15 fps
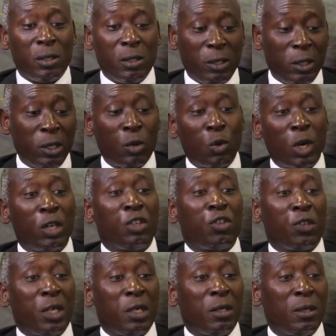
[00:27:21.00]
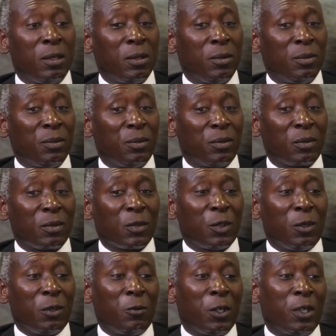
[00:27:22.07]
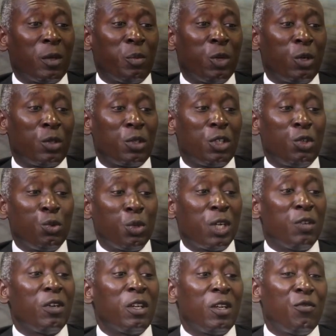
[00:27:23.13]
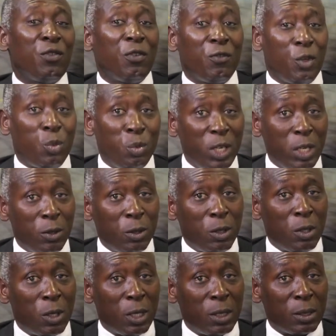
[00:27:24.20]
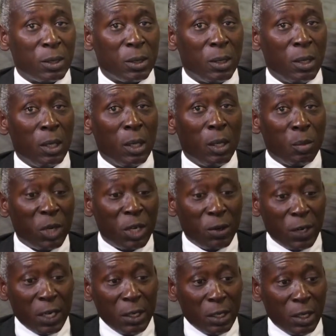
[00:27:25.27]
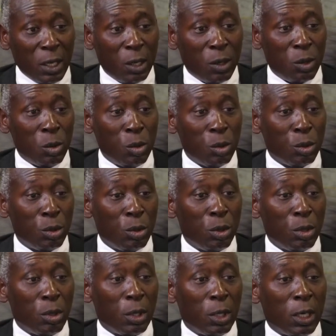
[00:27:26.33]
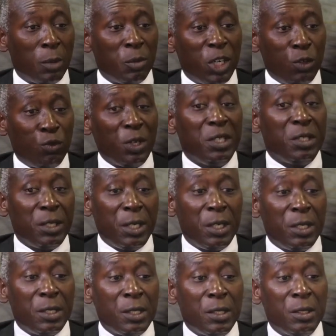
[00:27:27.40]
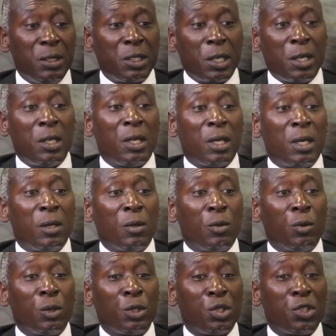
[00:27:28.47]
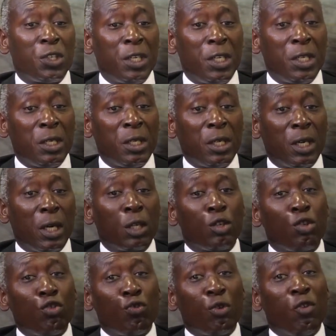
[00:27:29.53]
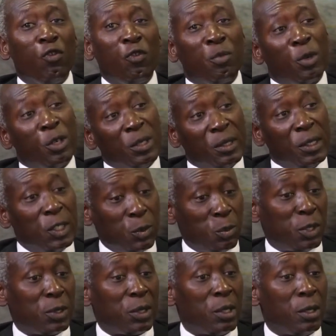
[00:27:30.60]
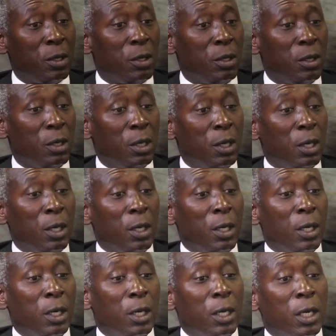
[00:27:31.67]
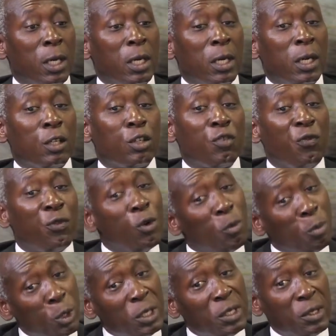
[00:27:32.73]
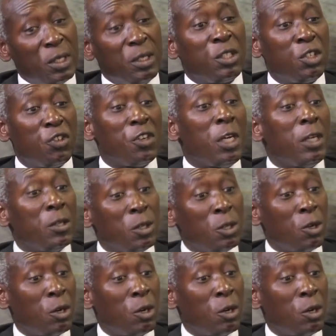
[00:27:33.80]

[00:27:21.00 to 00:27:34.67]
in the world trade, with about $250 billion. But right now, by 2018, China was trading at 12.6%, at $4.6 trillion.